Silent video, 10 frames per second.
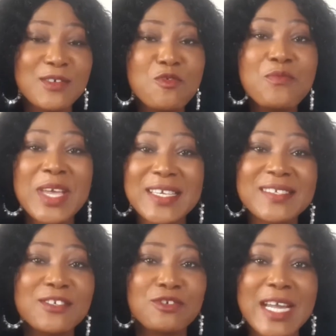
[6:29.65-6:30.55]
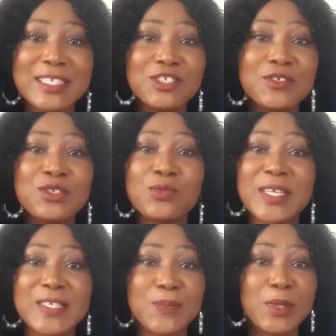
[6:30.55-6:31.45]
still make it a tradition
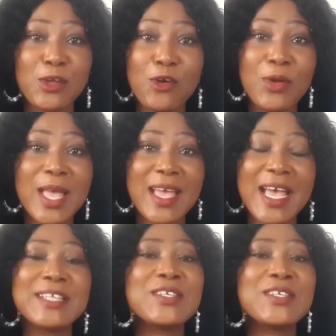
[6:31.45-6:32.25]
to explore